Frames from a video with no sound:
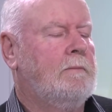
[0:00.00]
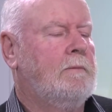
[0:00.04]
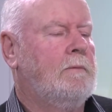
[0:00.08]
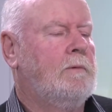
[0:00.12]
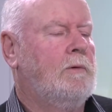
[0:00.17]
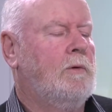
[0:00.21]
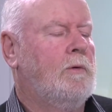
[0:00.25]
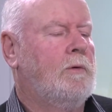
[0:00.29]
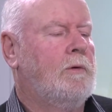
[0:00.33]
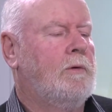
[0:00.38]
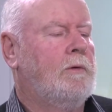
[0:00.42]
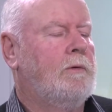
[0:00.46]

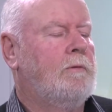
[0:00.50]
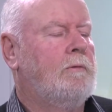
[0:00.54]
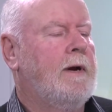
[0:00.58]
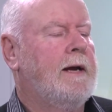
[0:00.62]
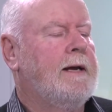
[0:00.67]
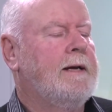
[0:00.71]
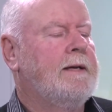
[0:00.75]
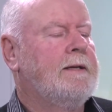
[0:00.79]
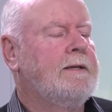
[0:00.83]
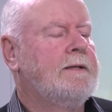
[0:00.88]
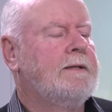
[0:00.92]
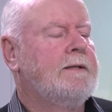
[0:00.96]
Lord of the
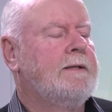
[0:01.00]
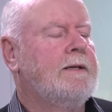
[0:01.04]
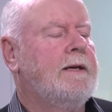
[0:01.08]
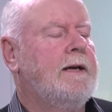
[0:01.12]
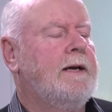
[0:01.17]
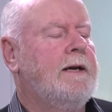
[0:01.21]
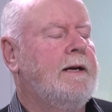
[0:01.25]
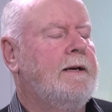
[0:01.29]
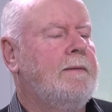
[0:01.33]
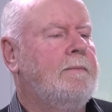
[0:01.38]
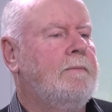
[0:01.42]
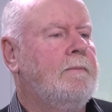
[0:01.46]
Rings,
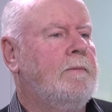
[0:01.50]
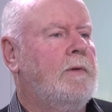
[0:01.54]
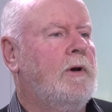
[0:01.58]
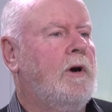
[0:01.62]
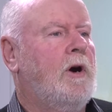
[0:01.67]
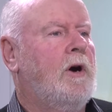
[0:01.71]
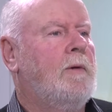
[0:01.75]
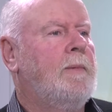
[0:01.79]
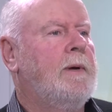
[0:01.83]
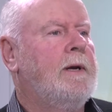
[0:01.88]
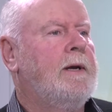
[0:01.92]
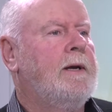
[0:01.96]
The
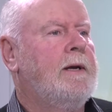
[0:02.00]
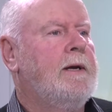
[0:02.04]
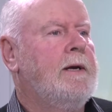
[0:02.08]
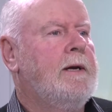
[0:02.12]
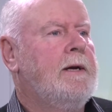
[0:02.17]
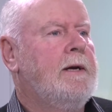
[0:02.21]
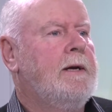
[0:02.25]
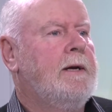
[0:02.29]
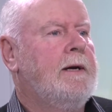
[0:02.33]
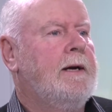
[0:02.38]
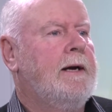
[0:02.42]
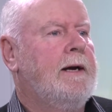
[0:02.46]
Hobbit,
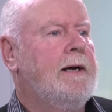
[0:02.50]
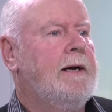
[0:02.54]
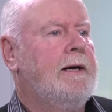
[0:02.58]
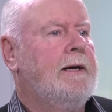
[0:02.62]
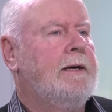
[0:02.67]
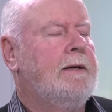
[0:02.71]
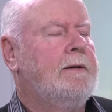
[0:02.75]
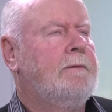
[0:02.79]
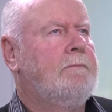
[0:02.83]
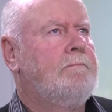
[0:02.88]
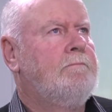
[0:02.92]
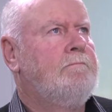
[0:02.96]

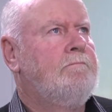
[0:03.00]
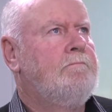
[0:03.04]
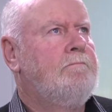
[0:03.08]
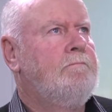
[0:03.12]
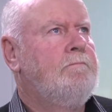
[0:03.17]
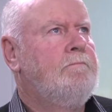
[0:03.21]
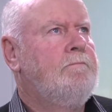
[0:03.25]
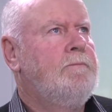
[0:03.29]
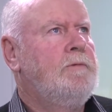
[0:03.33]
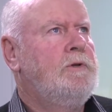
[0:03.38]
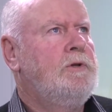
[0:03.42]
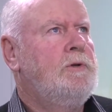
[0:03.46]

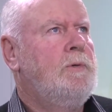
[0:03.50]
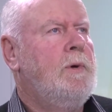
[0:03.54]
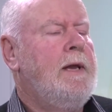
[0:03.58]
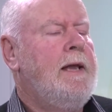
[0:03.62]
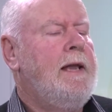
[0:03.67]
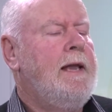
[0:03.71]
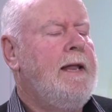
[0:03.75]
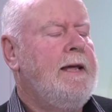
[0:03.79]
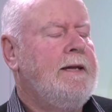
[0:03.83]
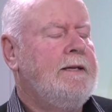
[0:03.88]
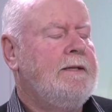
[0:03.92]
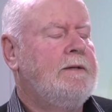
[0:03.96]
to a
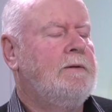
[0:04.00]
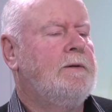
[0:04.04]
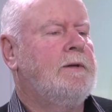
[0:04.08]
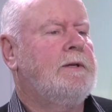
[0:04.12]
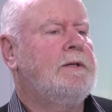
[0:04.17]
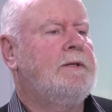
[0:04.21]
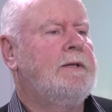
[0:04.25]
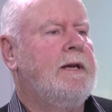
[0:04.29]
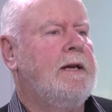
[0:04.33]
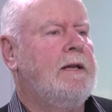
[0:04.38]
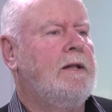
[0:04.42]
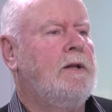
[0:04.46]
lesser
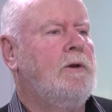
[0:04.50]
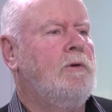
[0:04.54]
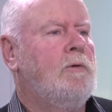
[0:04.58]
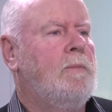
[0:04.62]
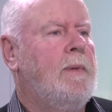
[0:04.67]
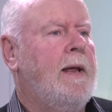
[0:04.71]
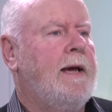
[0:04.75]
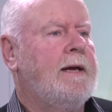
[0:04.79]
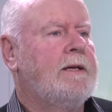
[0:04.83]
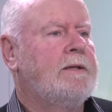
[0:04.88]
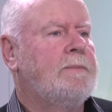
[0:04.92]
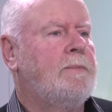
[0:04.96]
extent the All
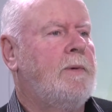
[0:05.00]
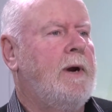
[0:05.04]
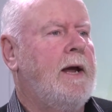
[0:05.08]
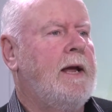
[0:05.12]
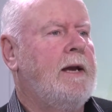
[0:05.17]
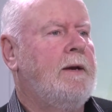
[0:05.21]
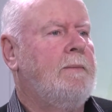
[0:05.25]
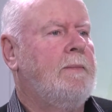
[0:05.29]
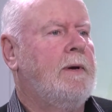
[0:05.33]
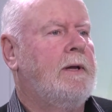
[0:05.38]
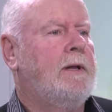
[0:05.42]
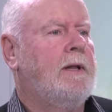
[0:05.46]
Blacks
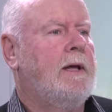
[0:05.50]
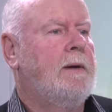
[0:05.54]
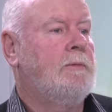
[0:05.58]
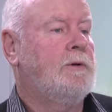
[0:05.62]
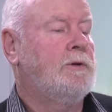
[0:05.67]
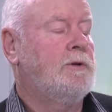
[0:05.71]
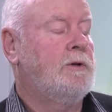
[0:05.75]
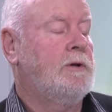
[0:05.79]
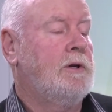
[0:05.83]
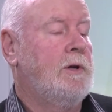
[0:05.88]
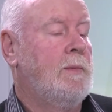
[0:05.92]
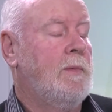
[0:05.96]
brand, but they were
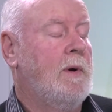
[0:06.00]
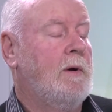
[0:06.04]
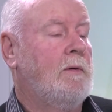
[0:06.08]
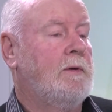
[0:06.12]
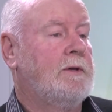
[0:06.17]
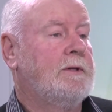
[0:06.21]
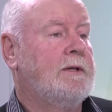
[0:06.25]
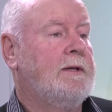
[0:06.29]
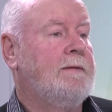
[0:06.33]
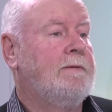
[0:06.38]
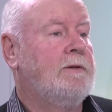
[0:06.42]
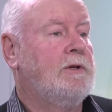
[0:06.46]
certainly well
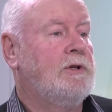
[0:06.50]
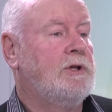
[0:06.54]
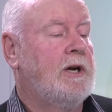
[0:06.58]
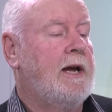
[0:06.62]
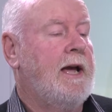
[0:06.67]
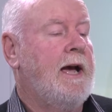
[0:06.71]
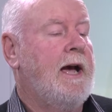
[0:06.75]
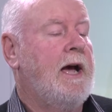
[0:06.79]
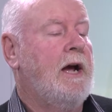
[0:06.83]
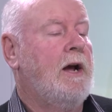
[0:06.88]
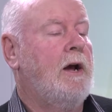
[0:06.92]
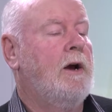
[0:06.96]
received in
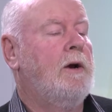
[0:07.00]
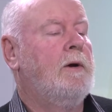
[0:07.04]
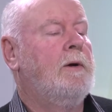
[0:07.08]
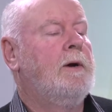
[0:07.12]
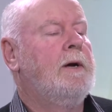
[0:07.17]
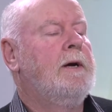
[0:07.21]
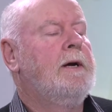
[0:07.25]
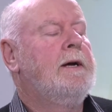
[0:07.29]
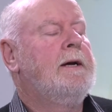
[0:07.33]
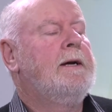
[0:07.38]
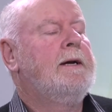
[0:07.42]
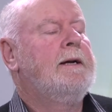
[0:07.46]
Chicago
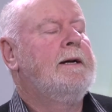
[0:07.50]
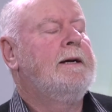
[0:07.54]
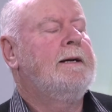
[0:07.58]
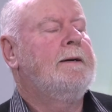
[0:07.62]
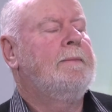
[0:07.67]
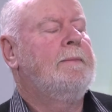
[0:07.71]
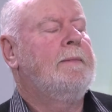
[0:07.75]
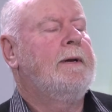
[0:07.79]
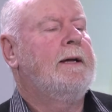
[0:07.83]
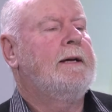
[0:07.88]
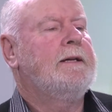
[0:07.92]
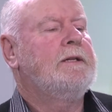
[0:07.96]

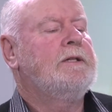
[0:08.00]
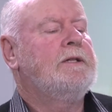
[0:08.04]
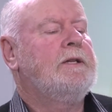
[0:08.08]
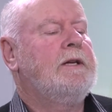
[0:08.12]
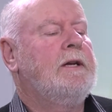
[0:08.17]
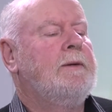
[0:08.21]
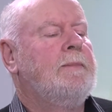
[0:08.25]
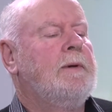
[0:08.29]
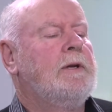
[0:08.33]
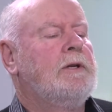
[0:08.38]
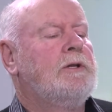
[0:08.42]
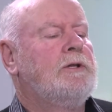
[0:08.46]
last
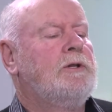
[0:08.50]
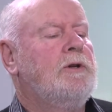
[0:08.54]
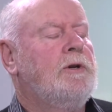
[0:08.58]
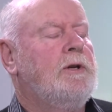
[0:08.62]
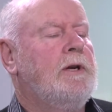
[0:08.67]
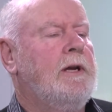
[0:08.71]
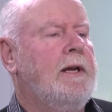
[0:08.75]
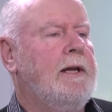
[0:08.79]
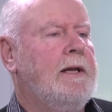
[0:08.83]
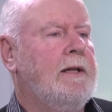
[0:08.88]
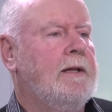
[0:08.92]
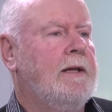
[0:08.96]
year. But
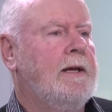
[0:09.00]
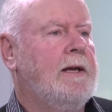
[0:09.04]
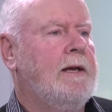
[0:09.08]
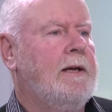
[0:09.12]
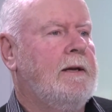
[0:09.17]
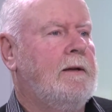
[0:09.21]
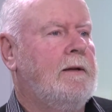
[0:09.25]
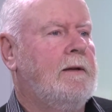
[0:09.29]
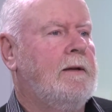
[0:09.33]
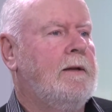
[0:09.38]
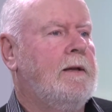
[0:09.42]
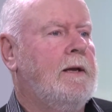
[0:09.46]
certainly the
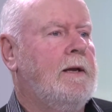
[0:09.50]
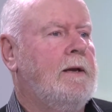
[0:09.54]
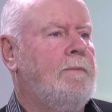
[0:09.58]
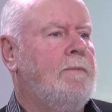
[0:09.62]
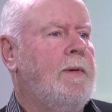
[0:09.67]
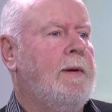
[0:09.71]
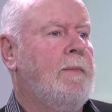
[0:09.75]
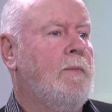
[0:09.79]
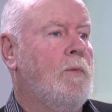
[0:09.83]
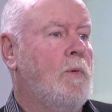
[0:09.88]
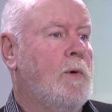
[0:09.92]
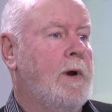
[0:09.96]

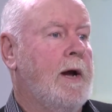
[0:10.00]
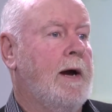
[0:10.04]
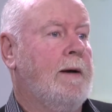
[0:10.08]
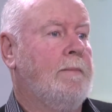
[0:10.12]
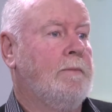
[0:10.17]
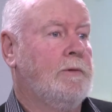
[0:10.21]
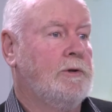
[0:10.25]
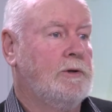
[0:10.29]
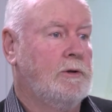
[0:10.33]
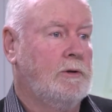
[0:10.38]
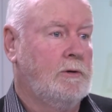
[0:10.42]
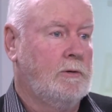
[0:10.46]
people
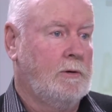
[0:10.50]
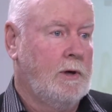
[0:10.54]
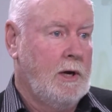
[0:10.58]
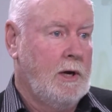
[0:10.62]
come to,